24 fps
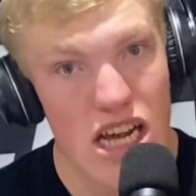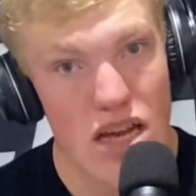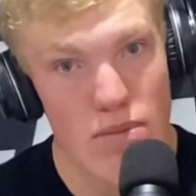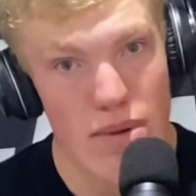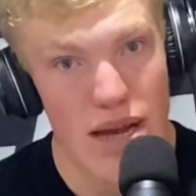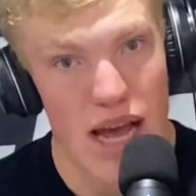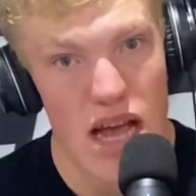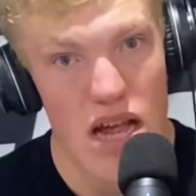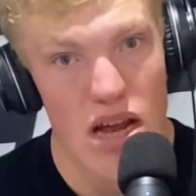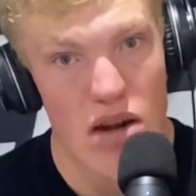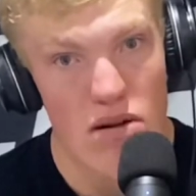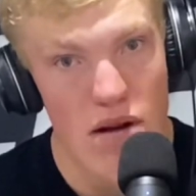could
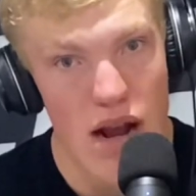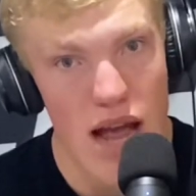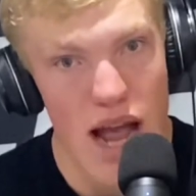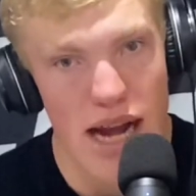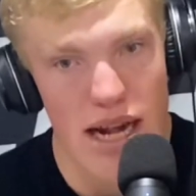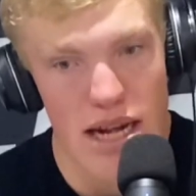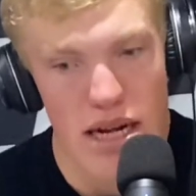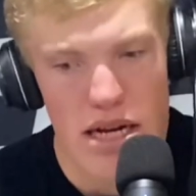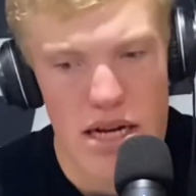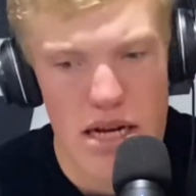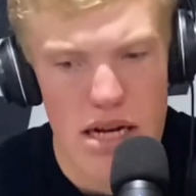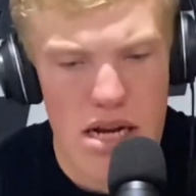be out of
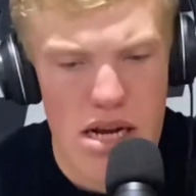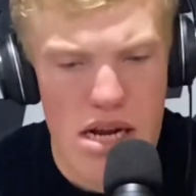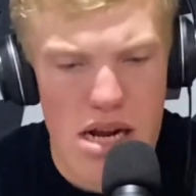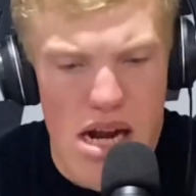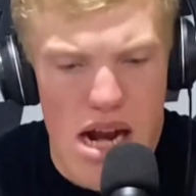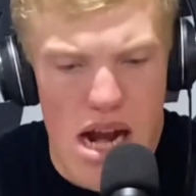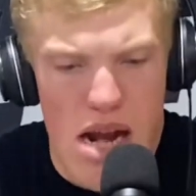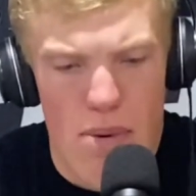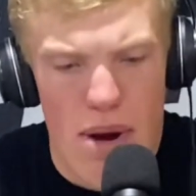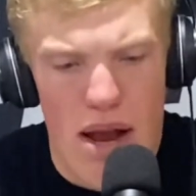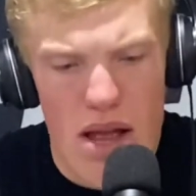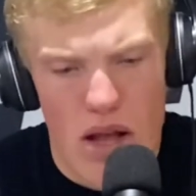ride.
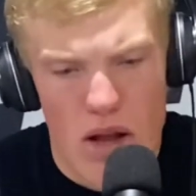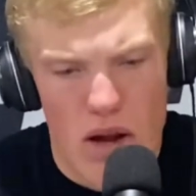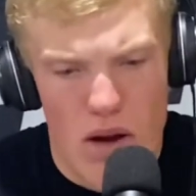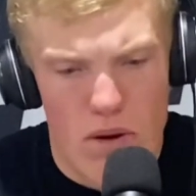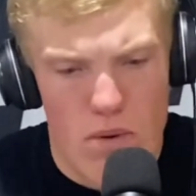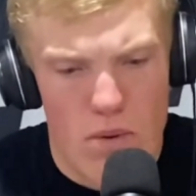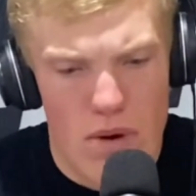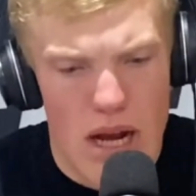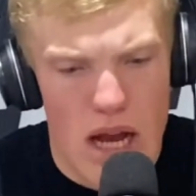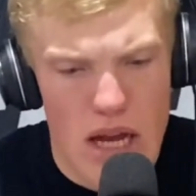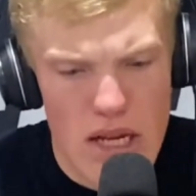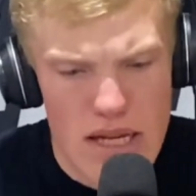And we also
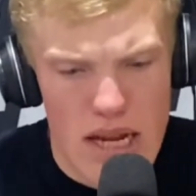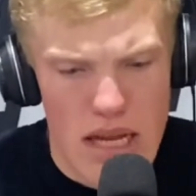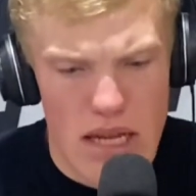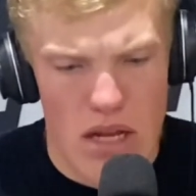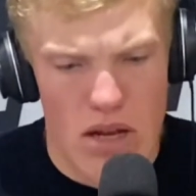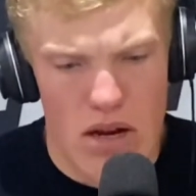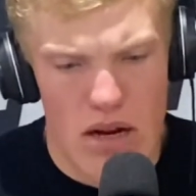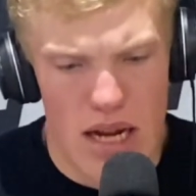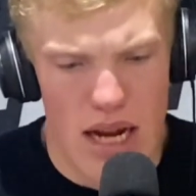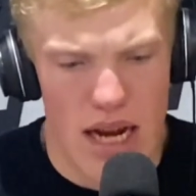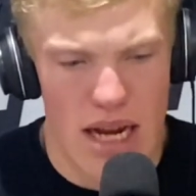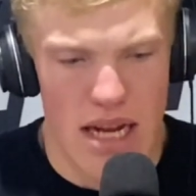we also have to
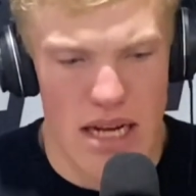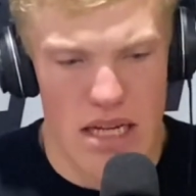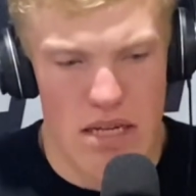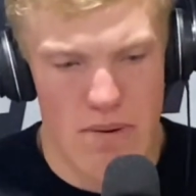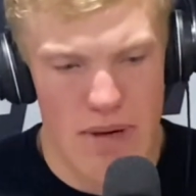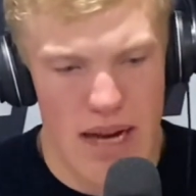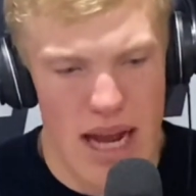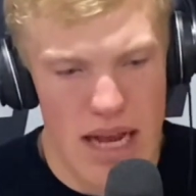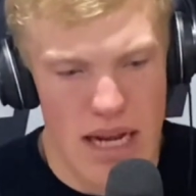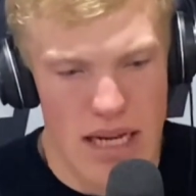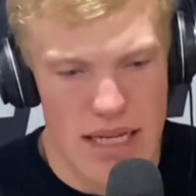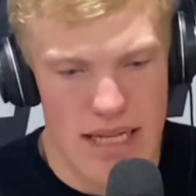look like this.
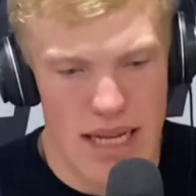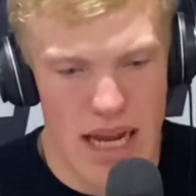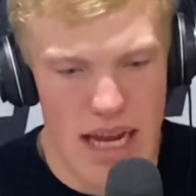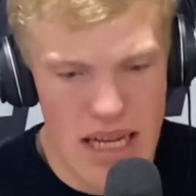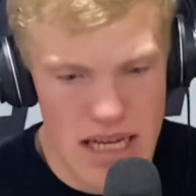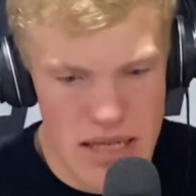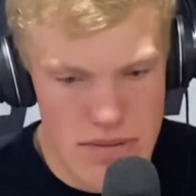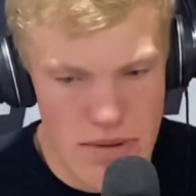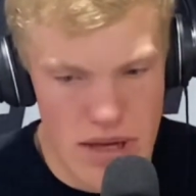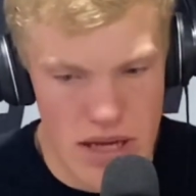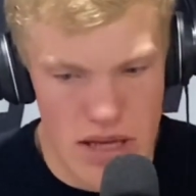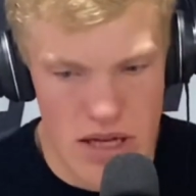We got Zane
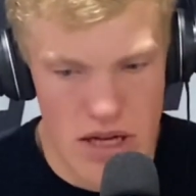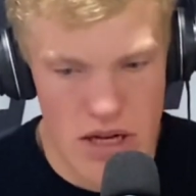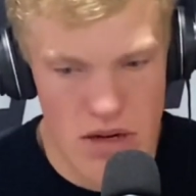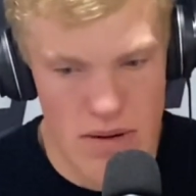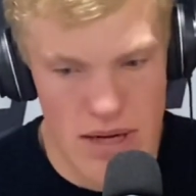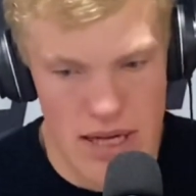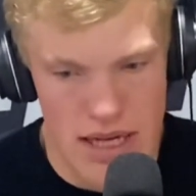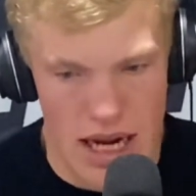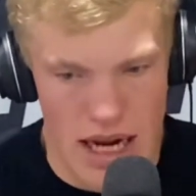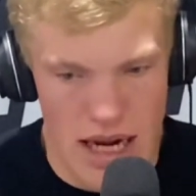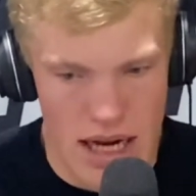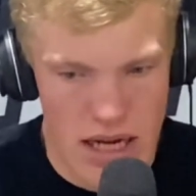Smith, who
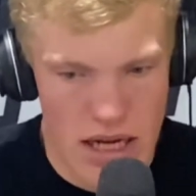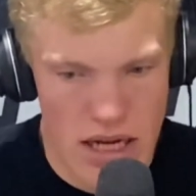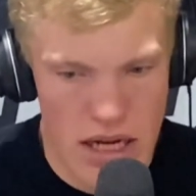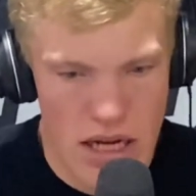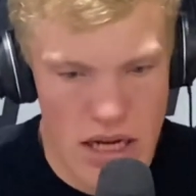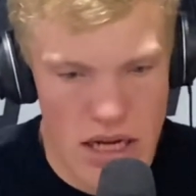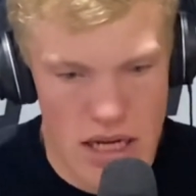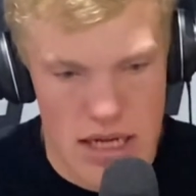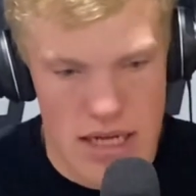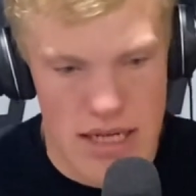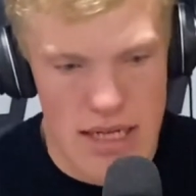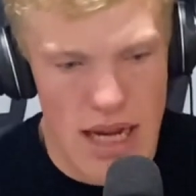is a
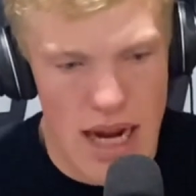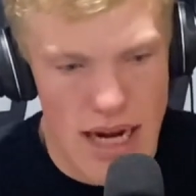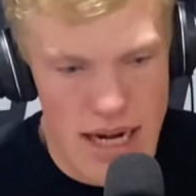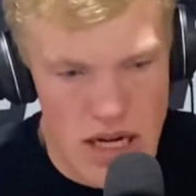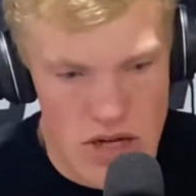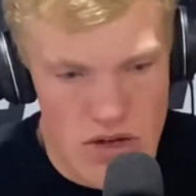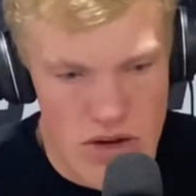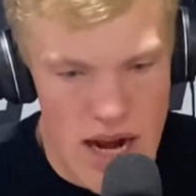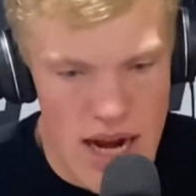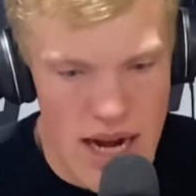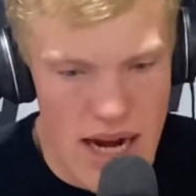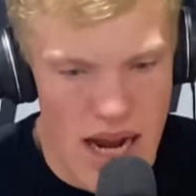sign of
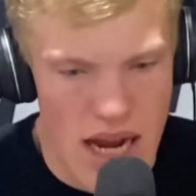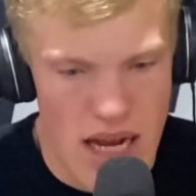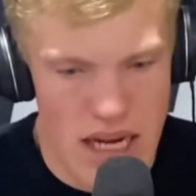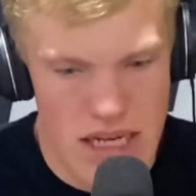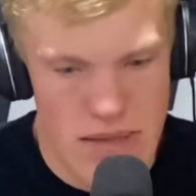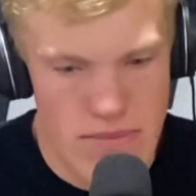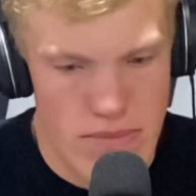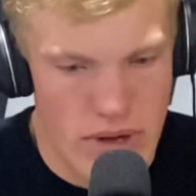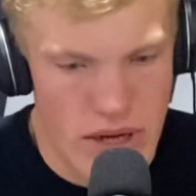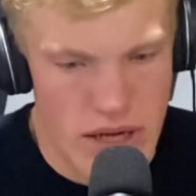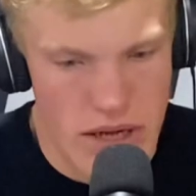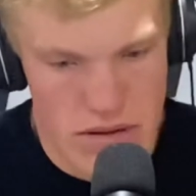track house,
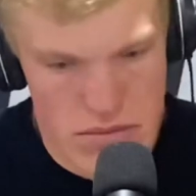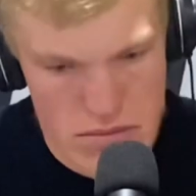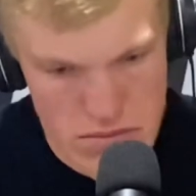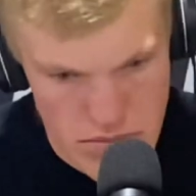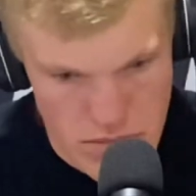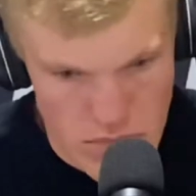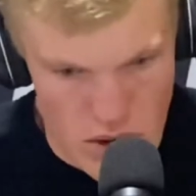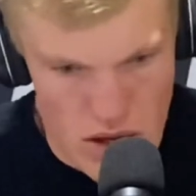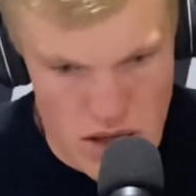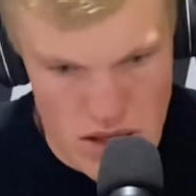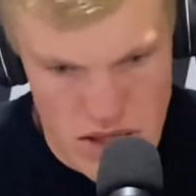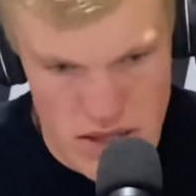but
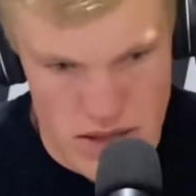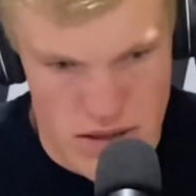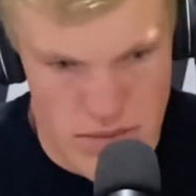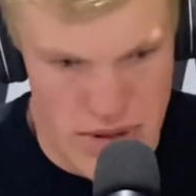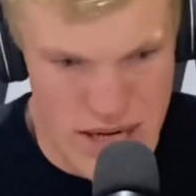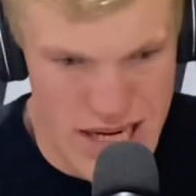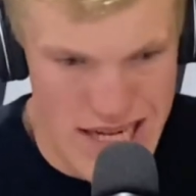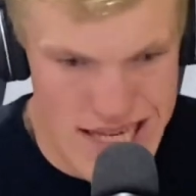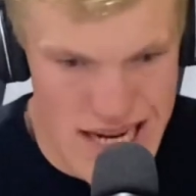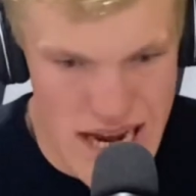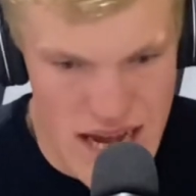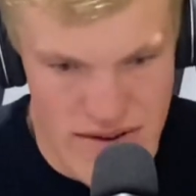also but
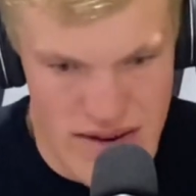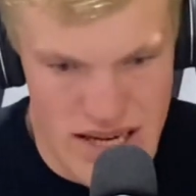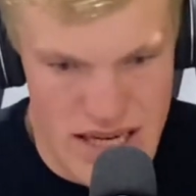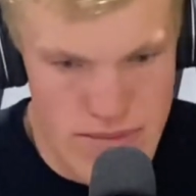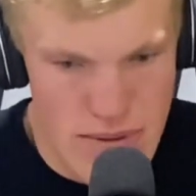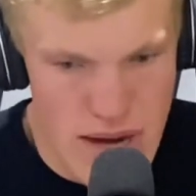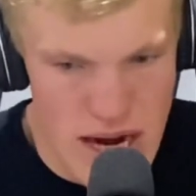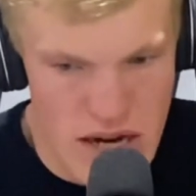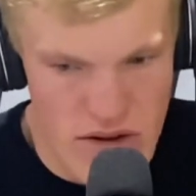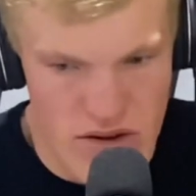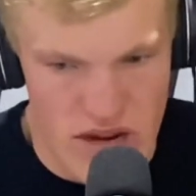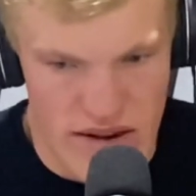he's kind of a
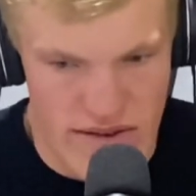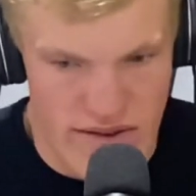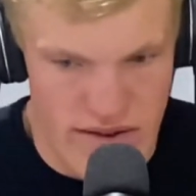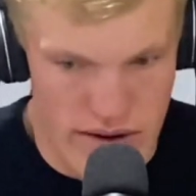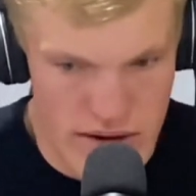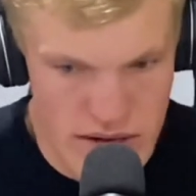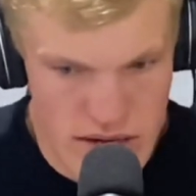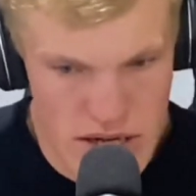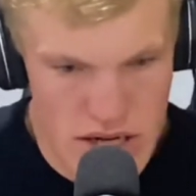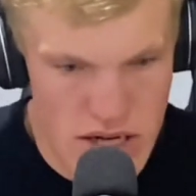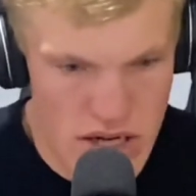spire driver.